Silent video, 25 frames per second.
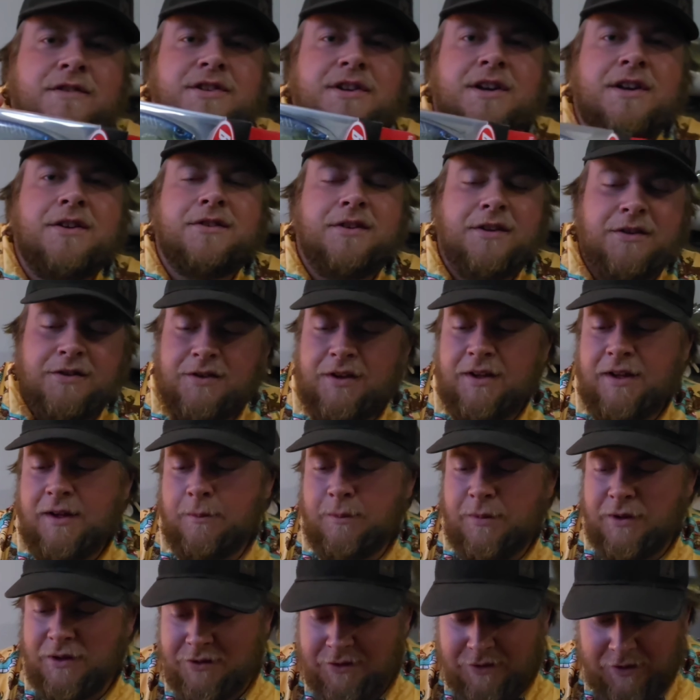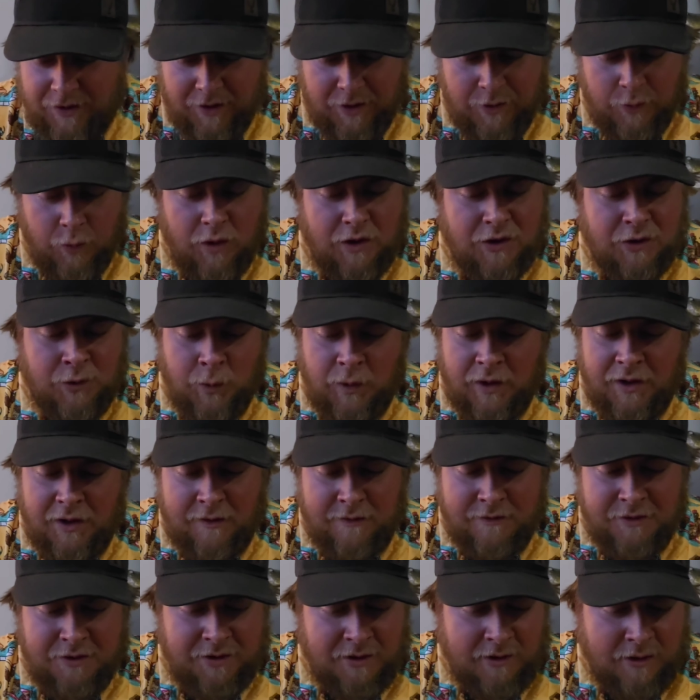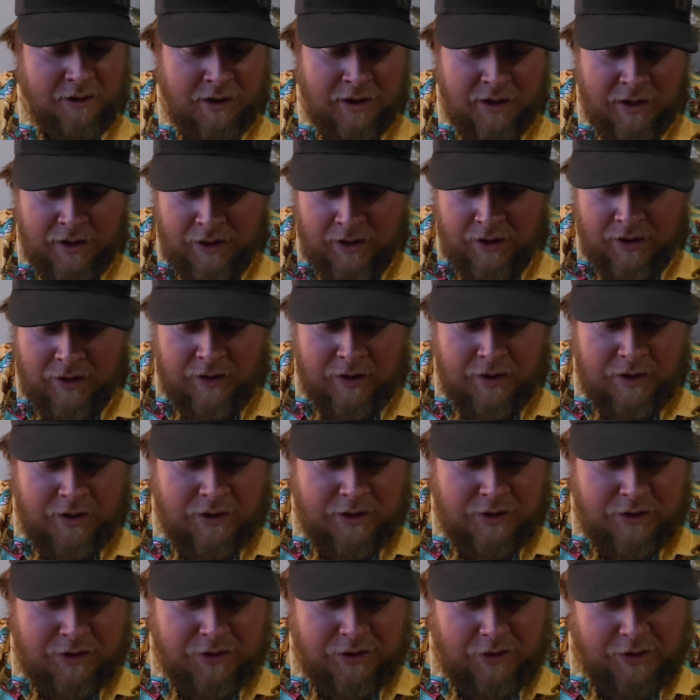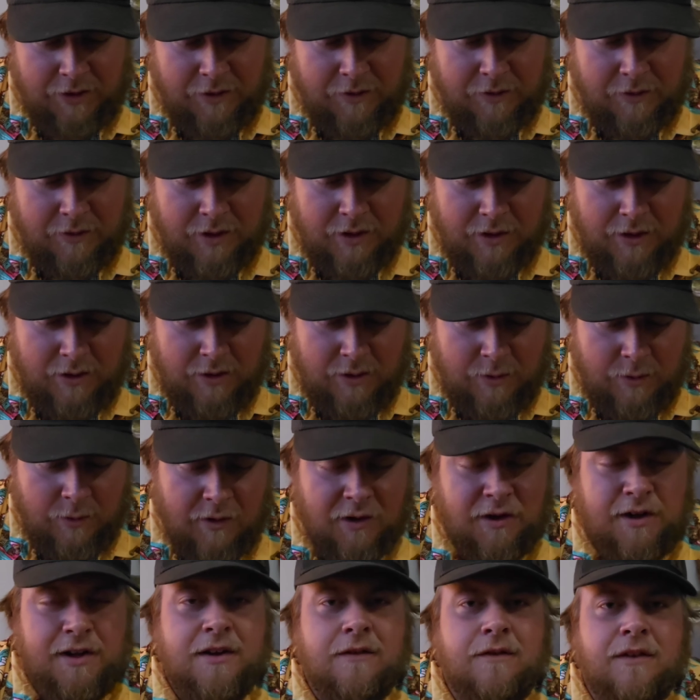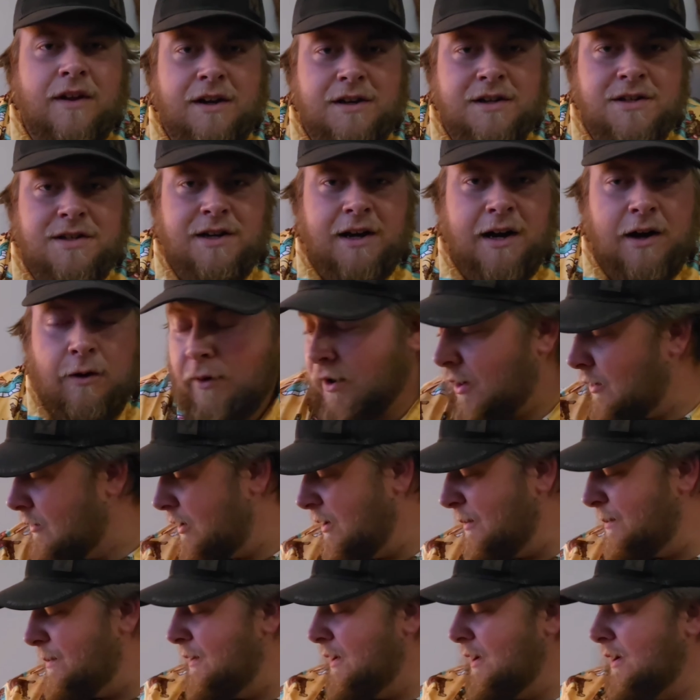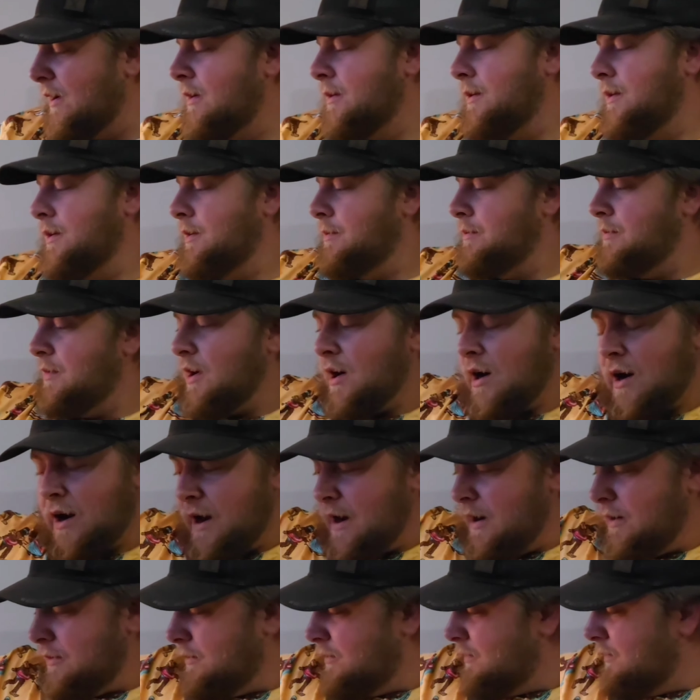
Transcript: just as deep as the 112s, so we're gonna give that a shot while we're up there. But all right,